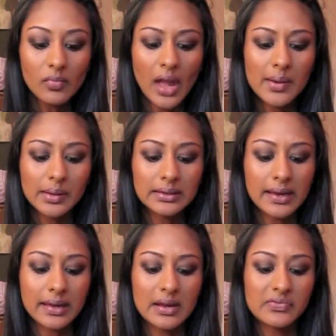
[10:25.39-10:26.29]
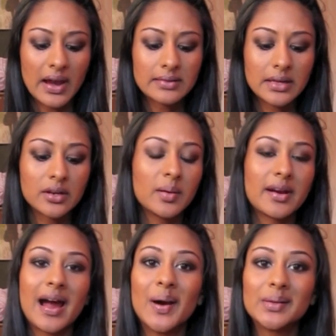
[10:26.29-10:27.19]
I really like it. I find that no
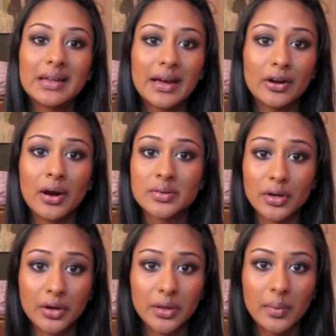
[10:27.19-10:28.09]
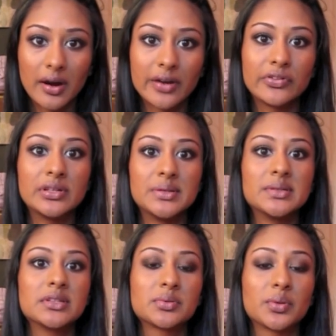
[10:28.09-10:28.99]
matter how light or how dark you are, if you use
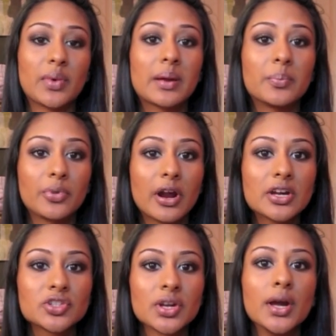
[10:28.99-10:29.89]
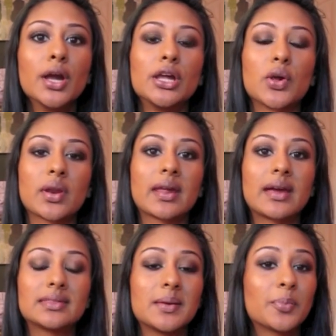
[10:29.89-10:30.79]
this with the right brush, you can
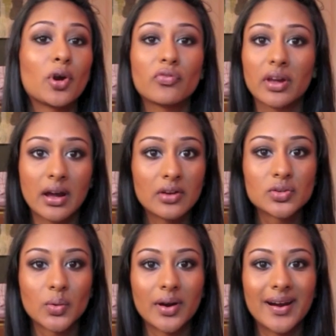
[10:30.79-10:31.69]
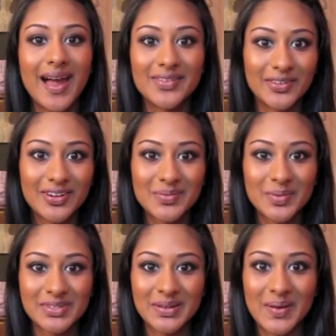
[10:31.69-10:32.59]
get the perfect contour
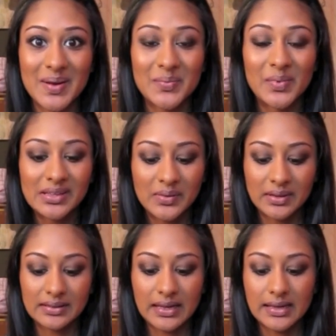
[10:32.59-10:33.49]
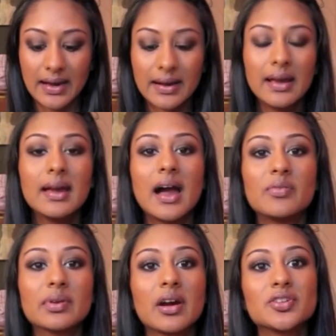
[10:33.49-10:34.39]
ever. So I really, really like that.
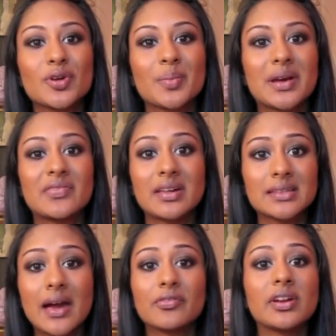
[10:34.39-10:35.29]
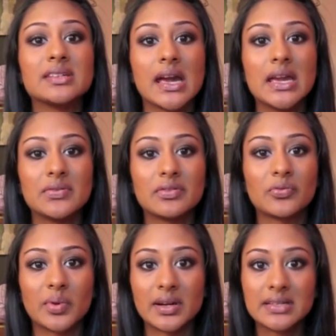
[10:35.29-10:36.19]
I've been contouring my face every day, even
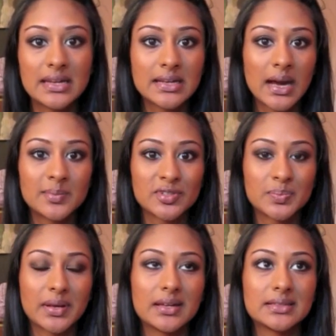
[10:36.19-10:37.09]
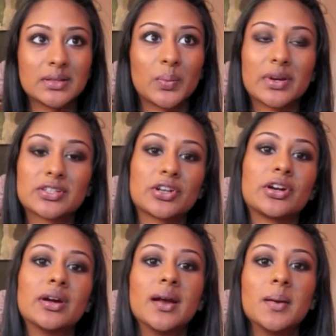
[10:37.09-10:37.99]
for daytime, just because in the
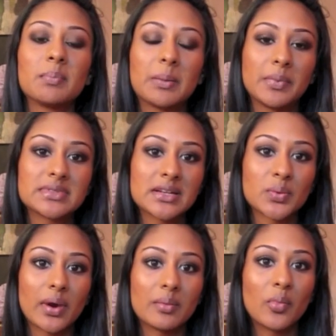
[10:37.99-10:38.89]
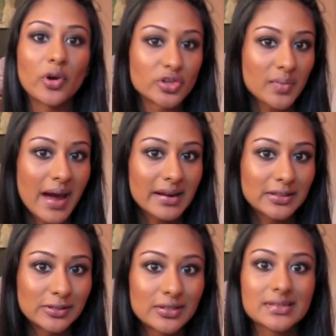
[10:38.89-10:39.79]
winter, people tend to wear more
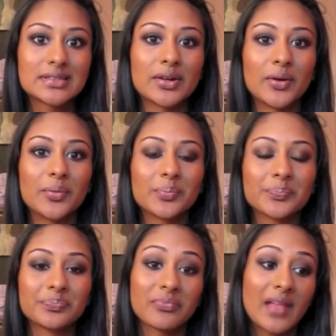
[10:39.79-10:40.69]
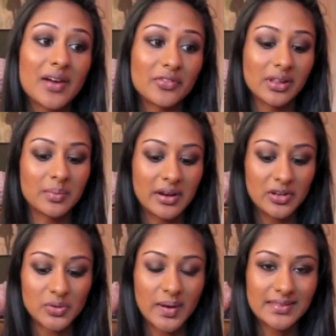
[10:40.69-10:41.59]
dramatic looks. So I've really been
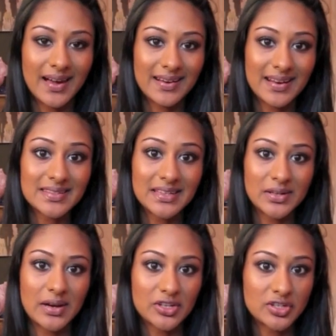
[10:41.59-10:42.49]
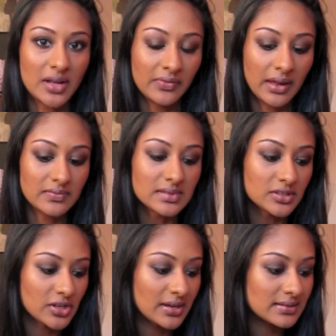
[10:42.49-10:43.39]
enjoying that, and I think you guys should definitely give this a
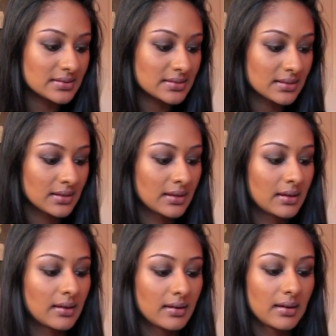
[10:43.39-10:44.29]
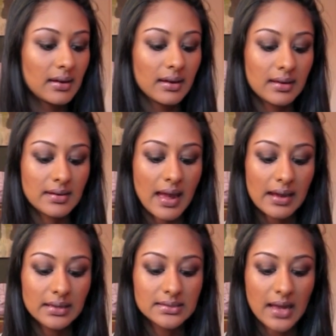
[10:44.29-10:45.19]
chance.
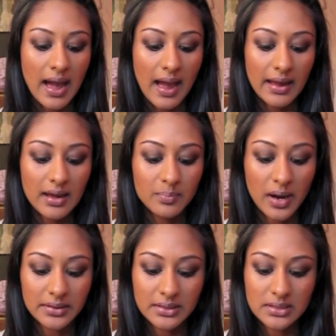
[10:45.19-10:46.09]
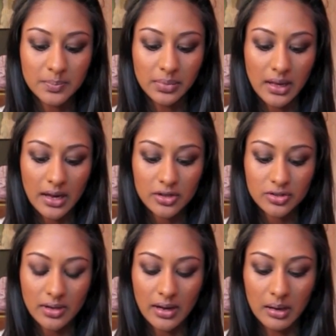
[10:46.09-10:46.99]
Next, I bought this
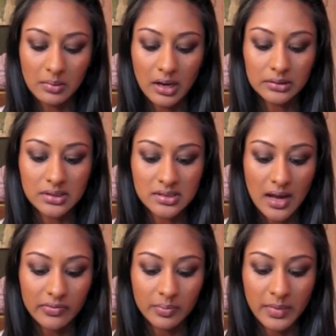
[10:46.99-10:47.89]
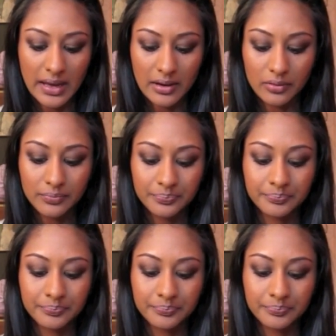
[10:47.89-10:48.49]
blush called the Soft Meow.